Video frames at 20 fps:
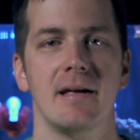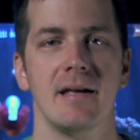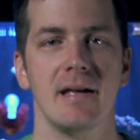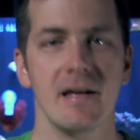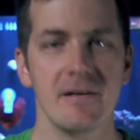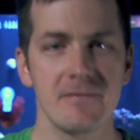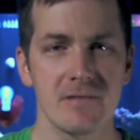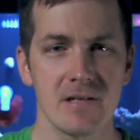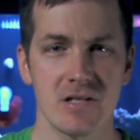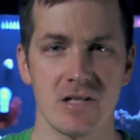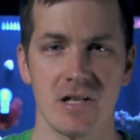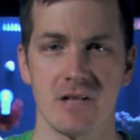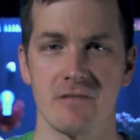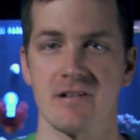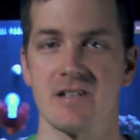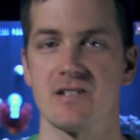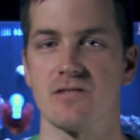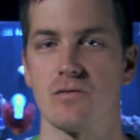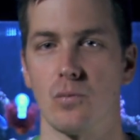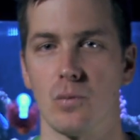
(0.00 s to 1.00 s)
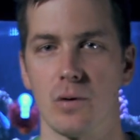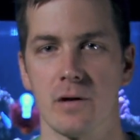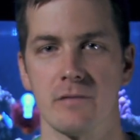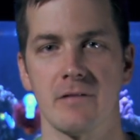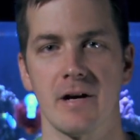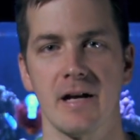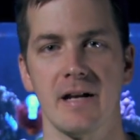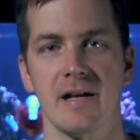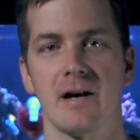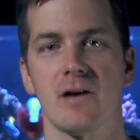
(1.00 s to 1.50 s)
Even the Generation 1
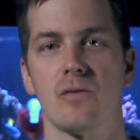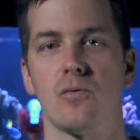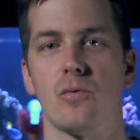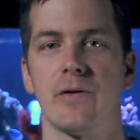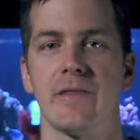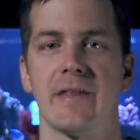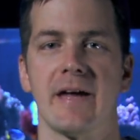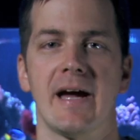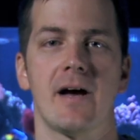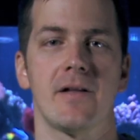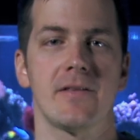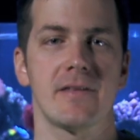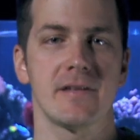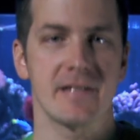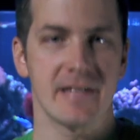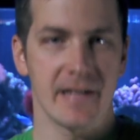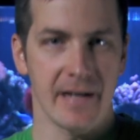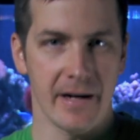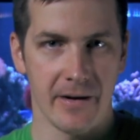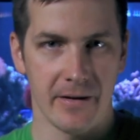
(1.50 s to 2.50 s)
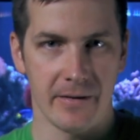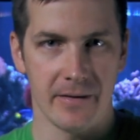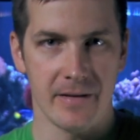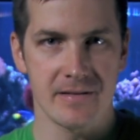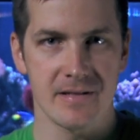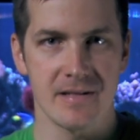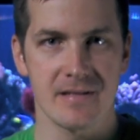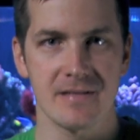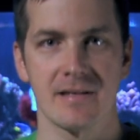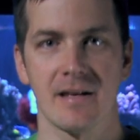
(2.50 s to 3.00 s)
Radion without the TR
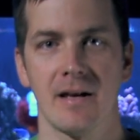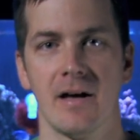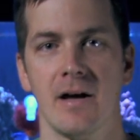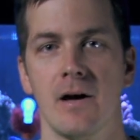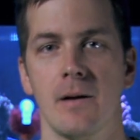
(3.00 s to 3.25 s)
lenses